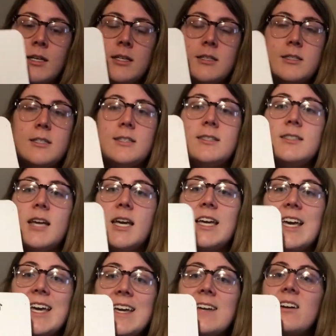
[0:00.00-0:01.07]
to say
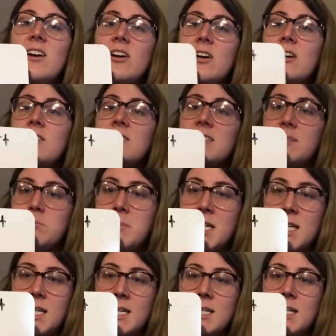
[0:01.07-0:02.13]
it hurts
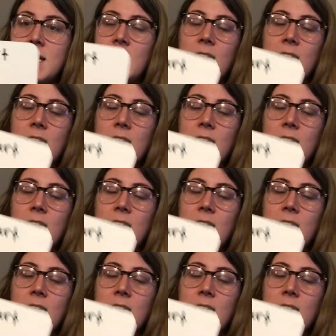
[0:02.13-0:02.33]
me,